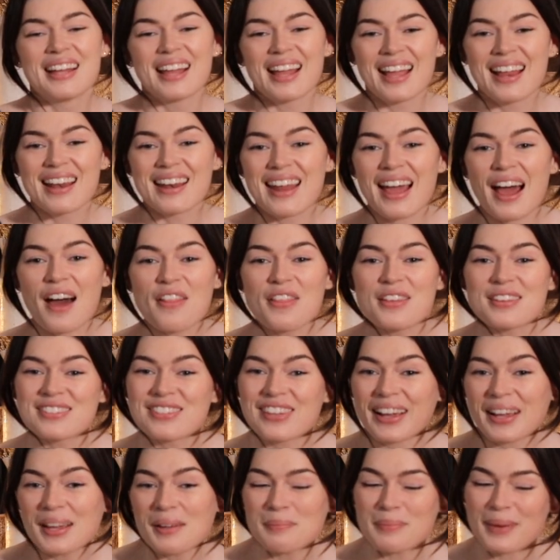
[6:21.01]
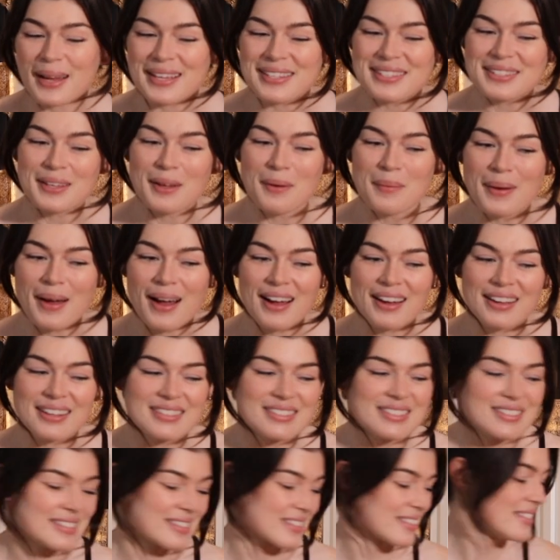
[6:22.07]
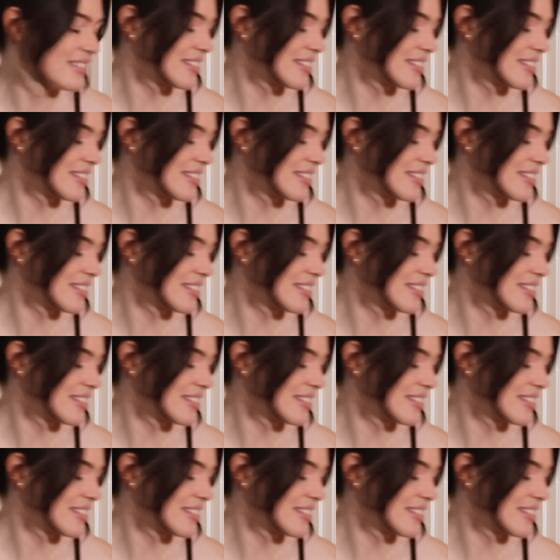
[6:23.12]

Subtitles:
And now the second pastel box.